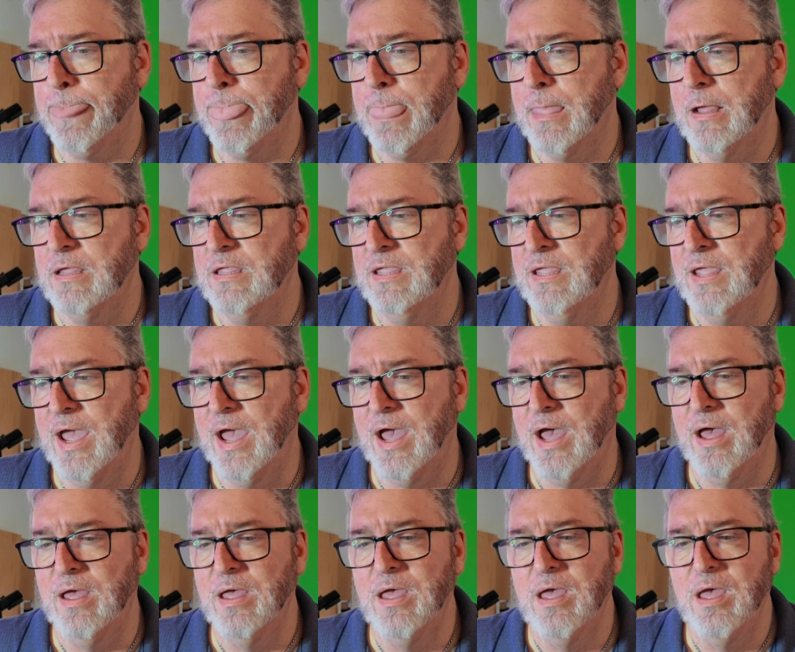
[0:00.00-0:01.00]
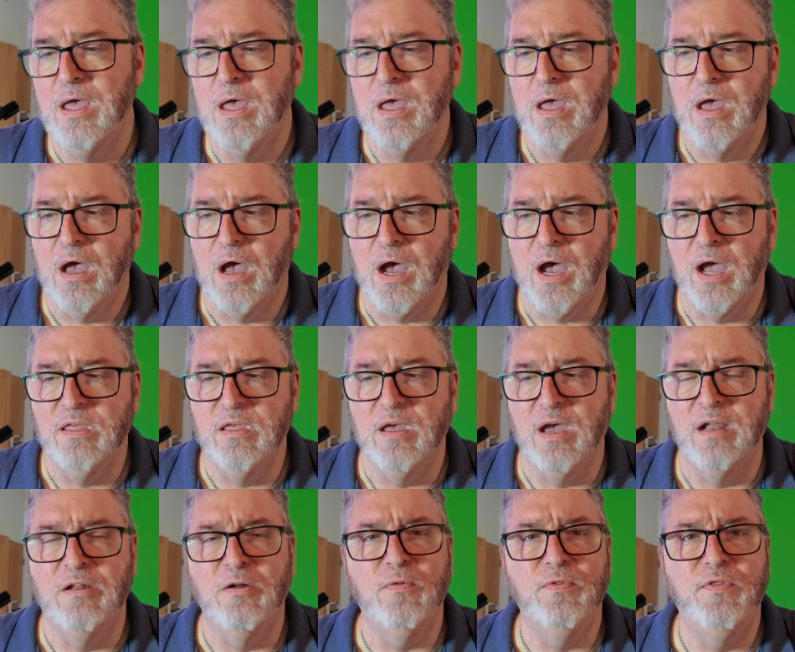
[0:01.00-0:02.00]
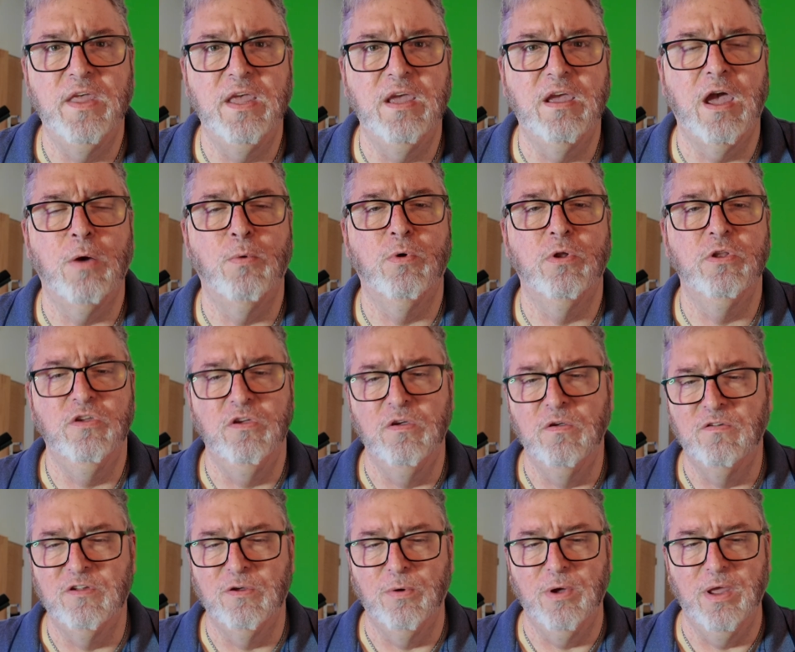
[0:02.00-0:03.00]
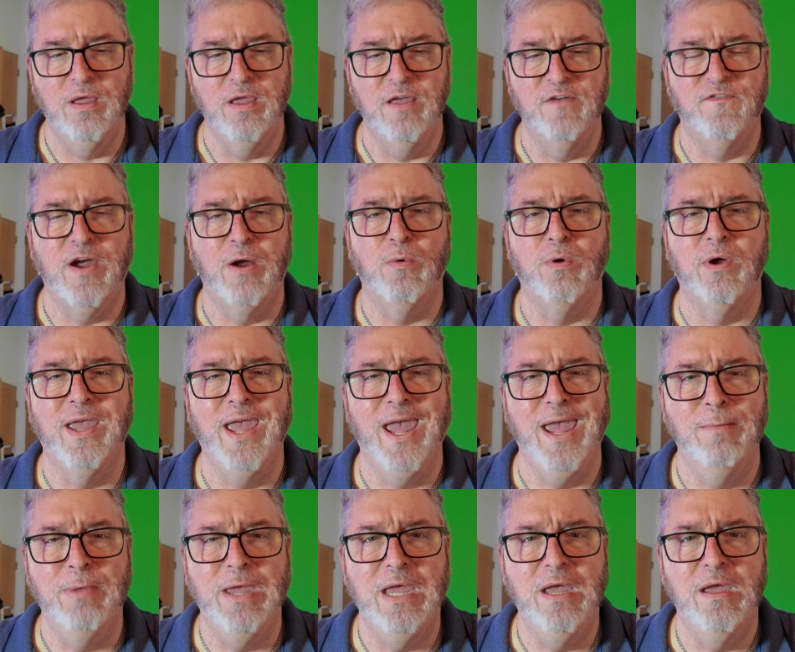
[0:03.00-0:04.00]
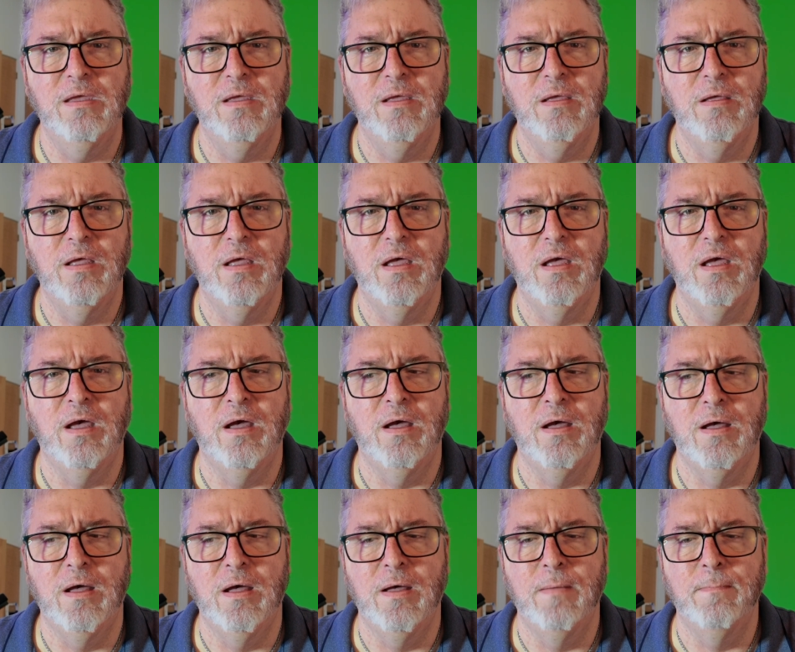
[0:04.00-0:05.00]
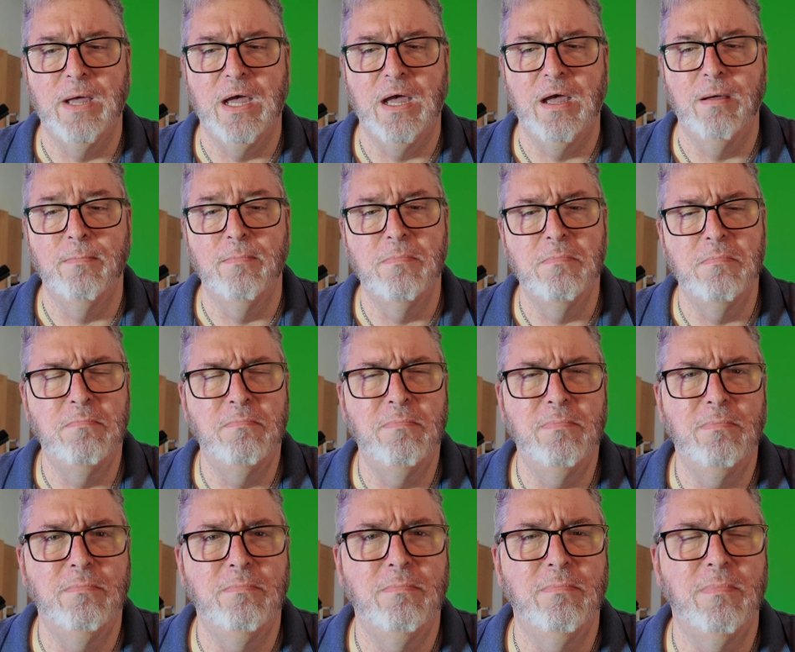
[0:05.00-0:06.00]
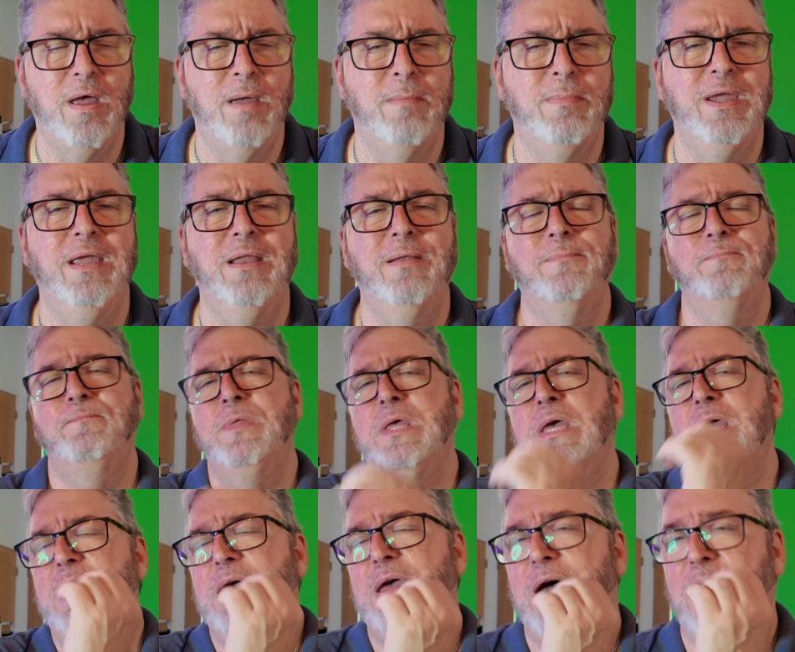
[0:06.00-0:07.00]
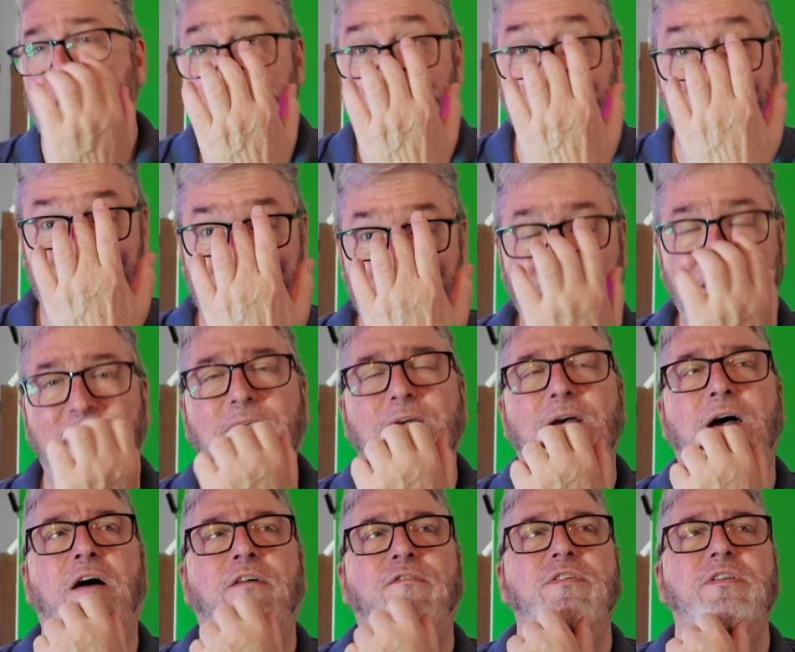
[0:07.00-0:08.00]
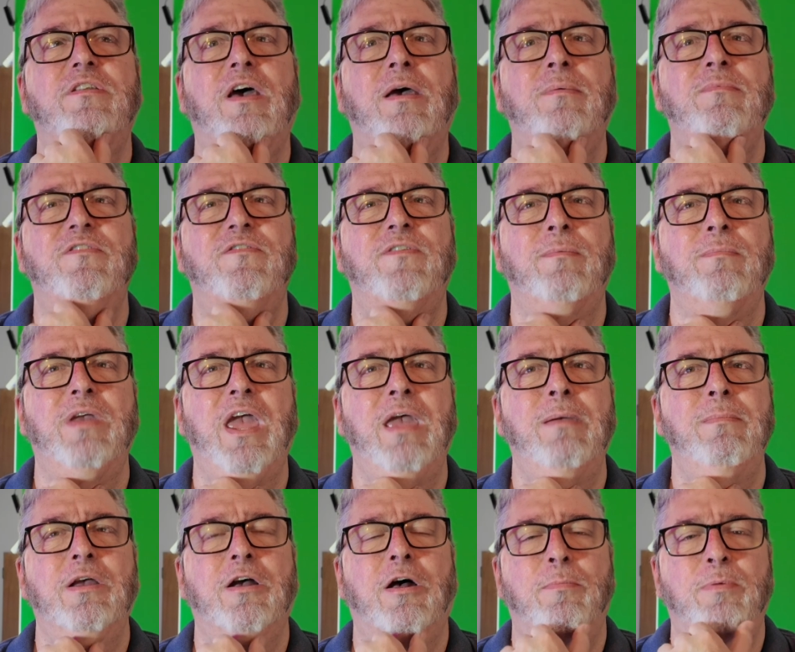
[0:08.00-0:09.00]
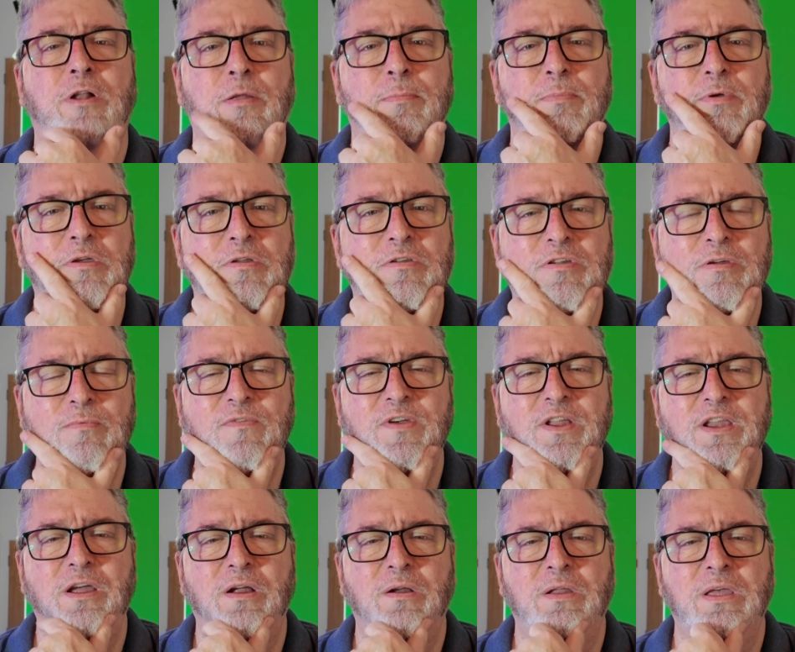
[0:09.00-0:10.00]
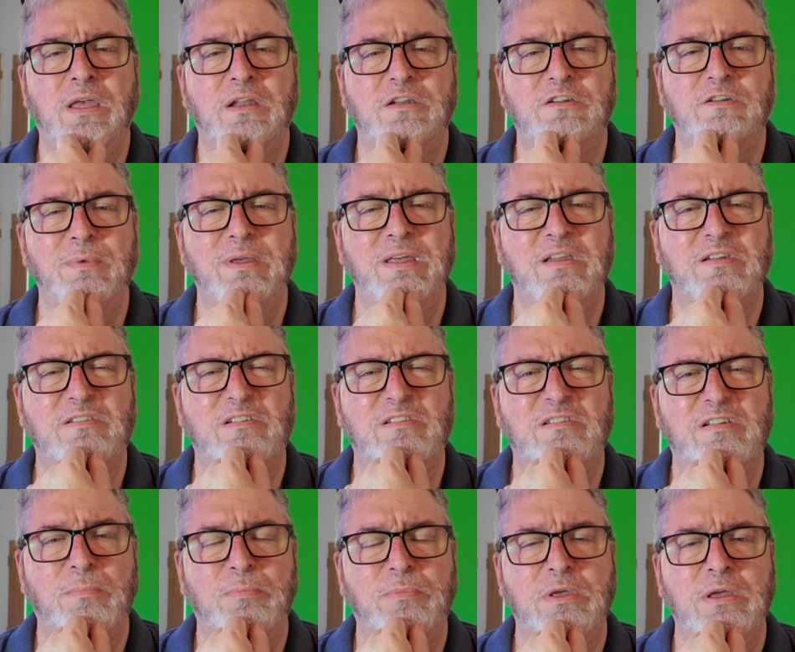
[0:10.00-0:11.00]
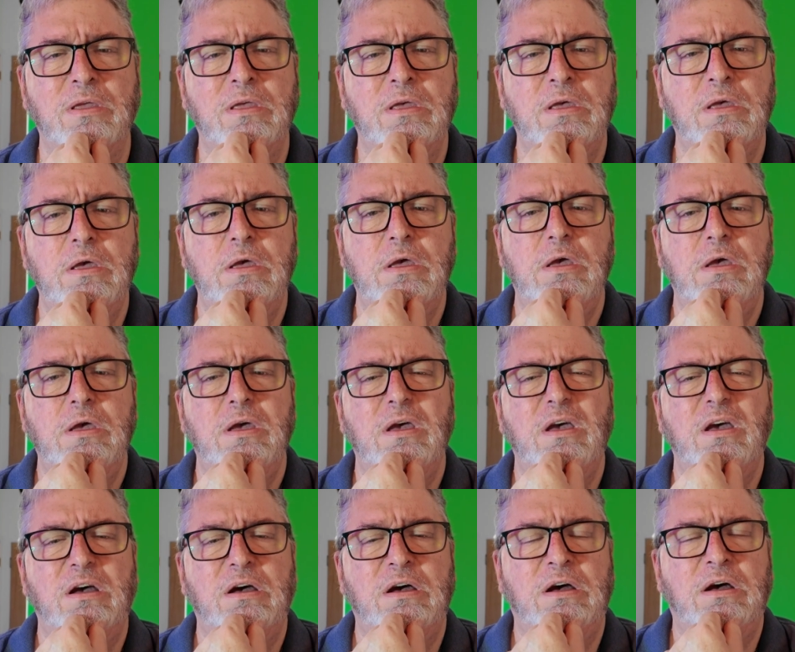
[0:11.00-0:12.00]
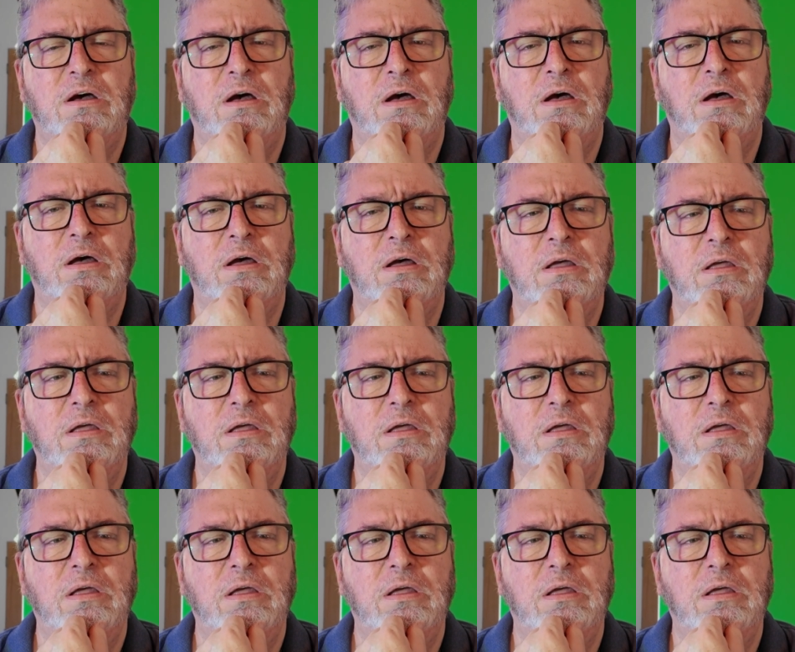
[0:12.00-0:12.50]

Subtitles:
yeah, I don't think I will use it if I were gaming. I mean, I could see oftentimes if I'm gaming, I'll pull up a YouTube video to get some hints or something. But